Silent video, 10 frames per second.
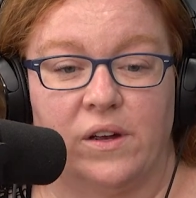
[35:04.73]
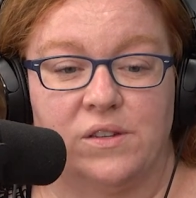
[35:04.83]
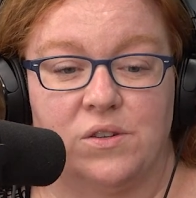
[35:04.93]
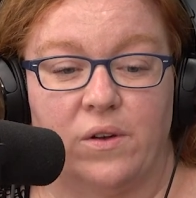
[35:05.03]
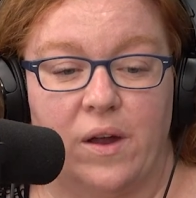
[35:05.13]

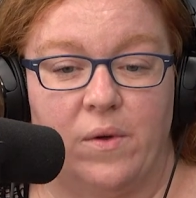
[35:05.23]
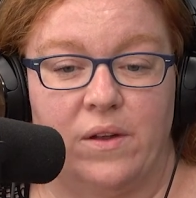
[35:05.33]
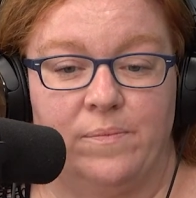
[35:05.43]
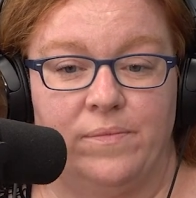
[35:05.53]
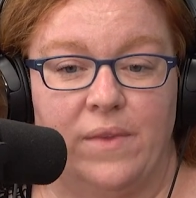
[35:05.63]
is a great
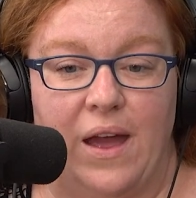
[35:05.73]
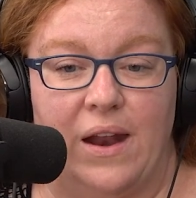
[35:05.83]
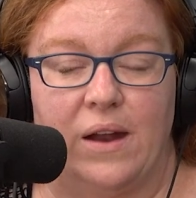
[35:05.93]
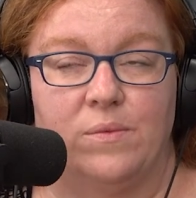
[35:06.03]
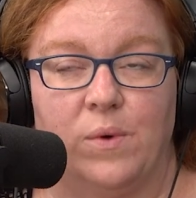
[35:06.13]
one,
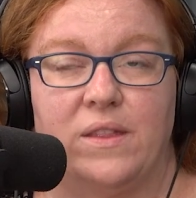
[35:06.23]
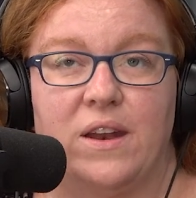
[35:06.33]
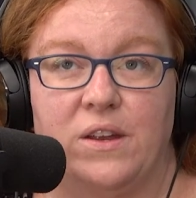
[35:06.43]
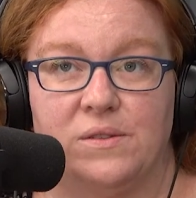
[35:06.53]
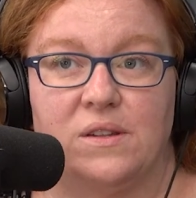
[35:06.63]
and one
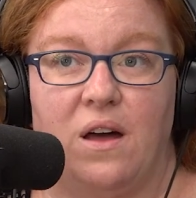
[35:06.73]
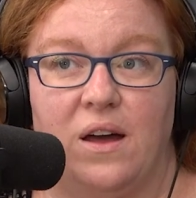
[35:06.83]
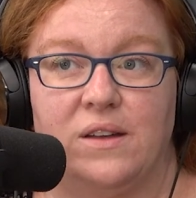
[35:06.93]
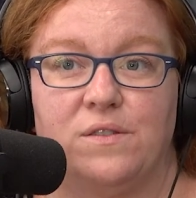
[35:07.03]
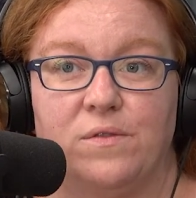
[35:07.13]
that I use a
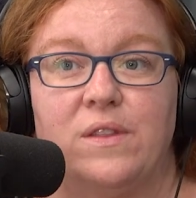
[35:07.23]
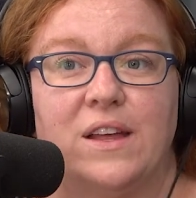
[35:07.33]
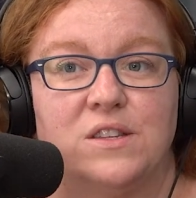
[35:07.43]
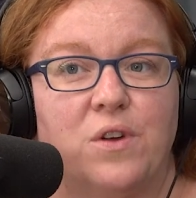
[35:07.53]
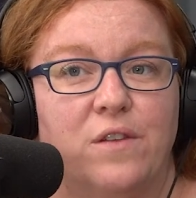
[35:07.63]
lot. But
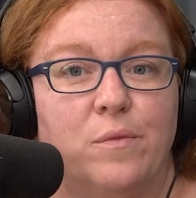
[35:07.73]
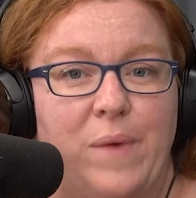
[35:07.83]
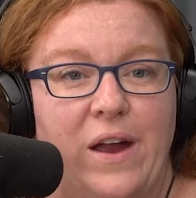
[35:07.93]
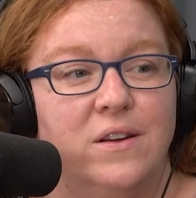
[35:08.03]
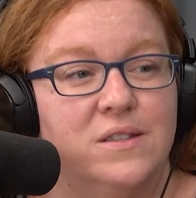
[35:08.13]
that's great for
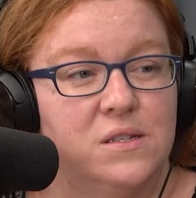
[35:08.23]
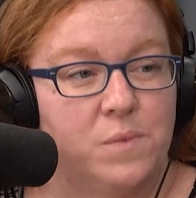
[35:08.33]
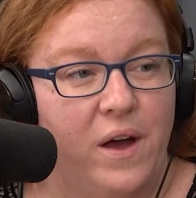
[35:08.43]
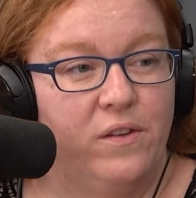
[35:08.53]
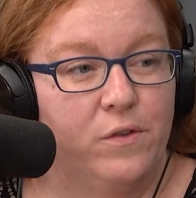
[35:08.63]
parents as
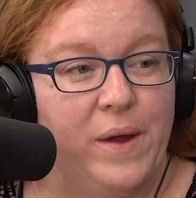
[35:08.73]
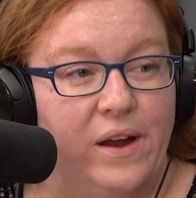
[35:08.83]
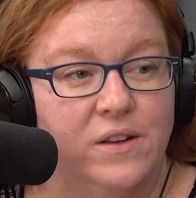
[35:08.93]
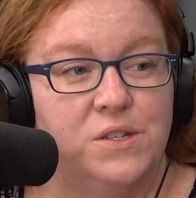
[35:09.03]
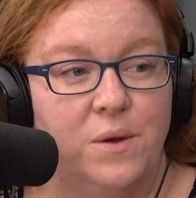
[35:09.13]
well, for
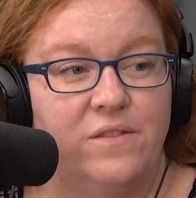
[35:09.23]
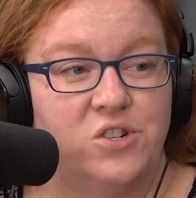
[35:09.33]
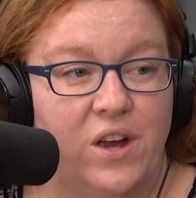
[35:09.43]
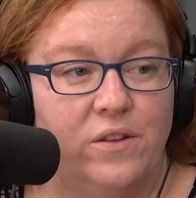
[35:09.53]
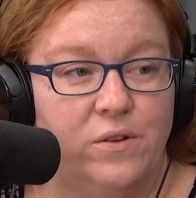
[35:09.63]
parents who have a
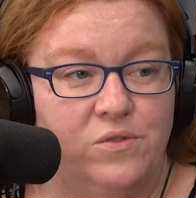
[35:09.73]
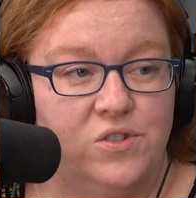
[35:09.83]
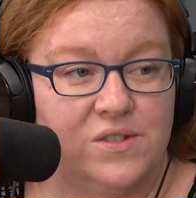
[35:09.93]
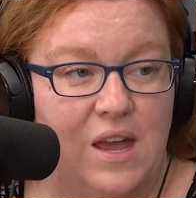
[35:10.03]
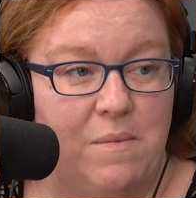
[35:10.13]
child who
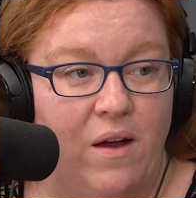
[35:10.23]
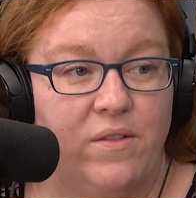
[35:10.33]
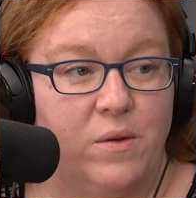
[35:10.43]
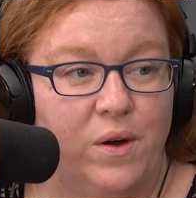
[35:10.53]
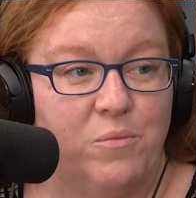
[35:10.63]
just came out
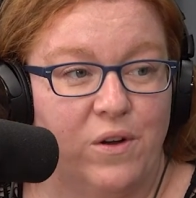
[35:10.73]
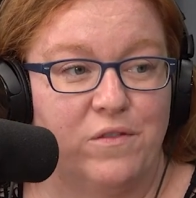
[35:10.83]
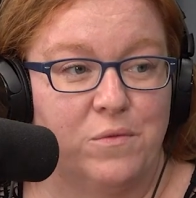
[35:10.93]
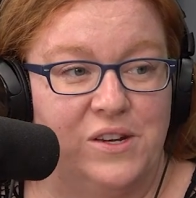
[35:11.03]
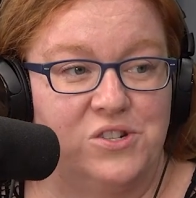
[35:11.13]
and they want more
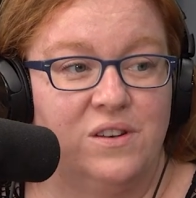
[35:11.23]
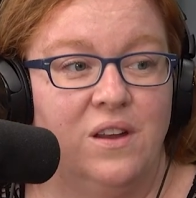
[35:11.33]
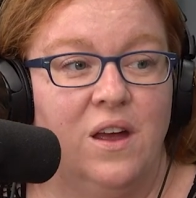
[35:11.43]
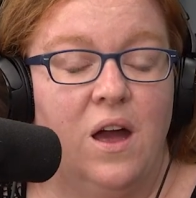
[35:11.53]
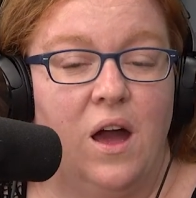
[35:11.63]
information.
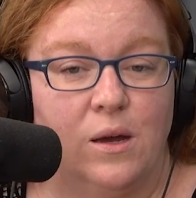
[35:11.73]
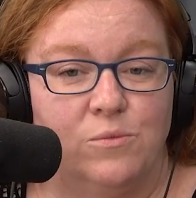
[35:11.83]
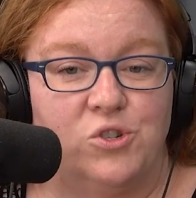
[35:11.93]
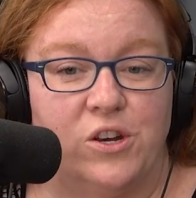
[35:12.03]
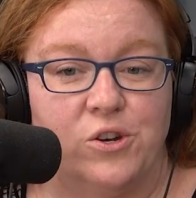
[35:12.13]

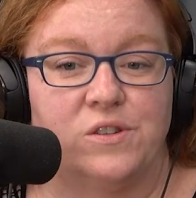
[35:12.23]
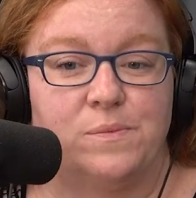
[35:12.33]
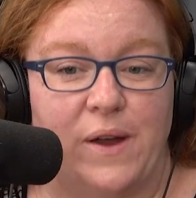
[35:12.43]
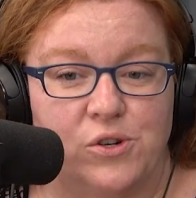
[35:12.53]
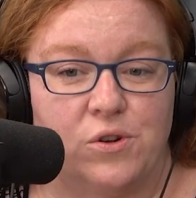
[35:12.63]

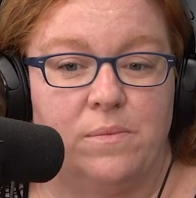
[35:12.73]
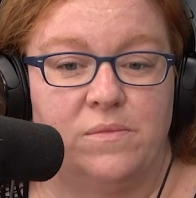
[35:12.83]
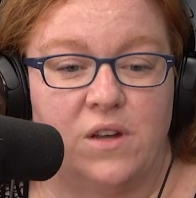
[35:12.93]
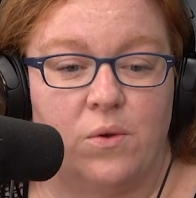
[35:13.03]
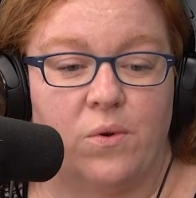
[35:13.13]

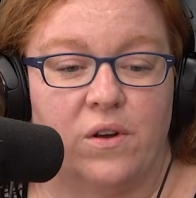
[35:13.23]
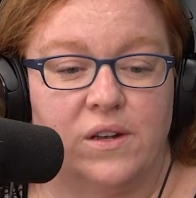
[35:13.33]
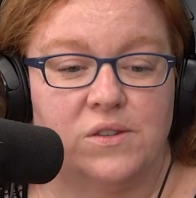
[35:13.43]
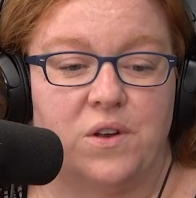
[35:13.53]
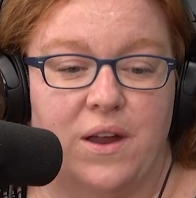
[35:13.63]
Genderspectrum.org
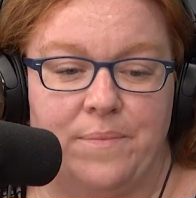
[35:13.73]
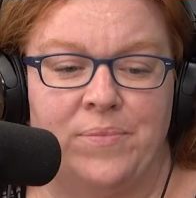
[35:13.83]
is great.